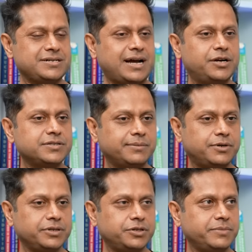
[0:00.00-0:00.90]
I don't know,
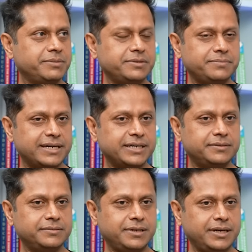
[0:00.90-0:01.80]
somehow, you know, maybe
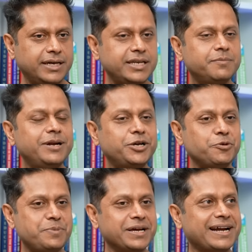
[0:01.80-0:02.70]
my inability
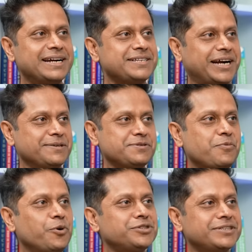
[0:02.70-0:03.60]
to pick right startups and
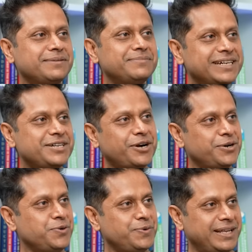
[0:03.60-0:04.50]
most of them did
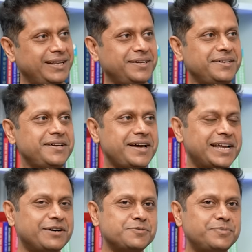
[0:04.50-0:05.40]
not do well.
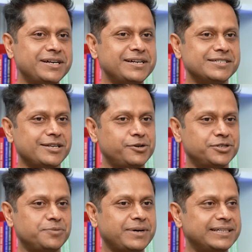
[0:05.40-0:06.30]
And I was pretty
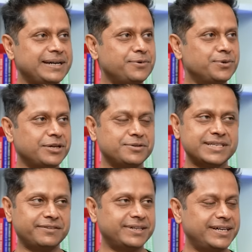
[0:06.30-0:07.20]
disillusioned by the time
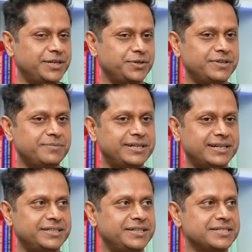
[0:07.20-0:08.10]
2007, 8, you know, when
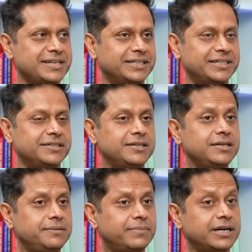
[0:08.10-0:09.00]
Myntra Journey started.
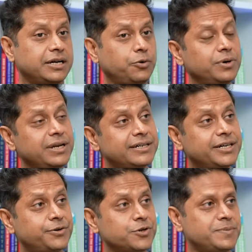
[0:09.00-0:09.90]
But only in
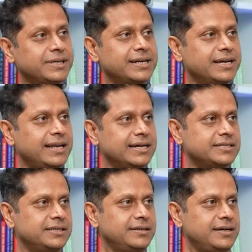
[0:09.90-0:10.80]
retrospect, I
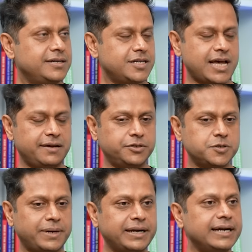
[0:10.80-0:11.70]
realized having you know,
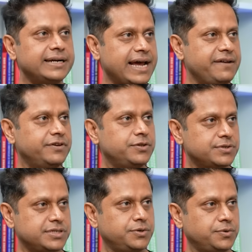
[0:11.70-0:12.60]
spending time with
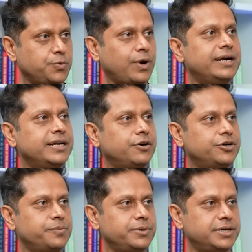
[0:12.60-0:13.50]
those you know quality
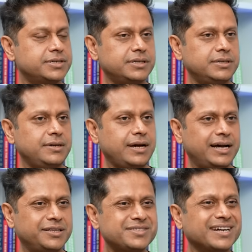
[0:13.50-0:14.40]
entrepreneurs yeah
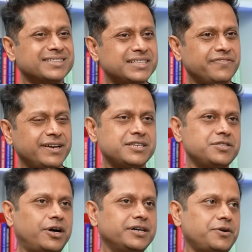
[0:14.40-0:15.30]
and the success and failure is
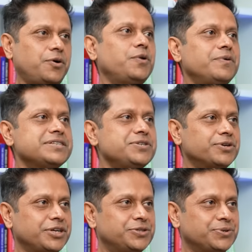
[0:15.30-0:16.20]
not always in
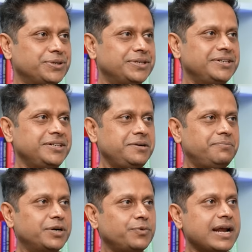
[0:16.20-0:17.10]
your control yeah
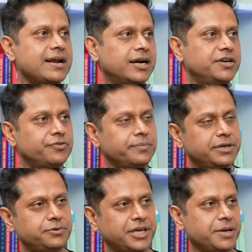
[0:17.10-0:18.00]
but what i learned from
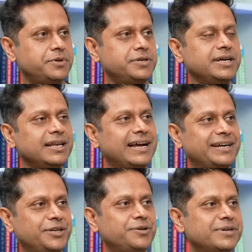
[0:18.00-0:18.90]
them you know, came in really
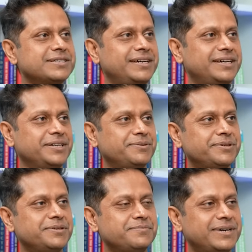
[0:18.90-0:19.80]
handy you know much later you know
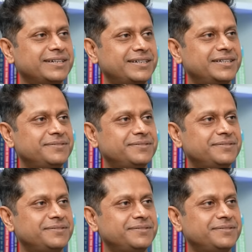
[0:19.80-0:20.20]
Certain, my career.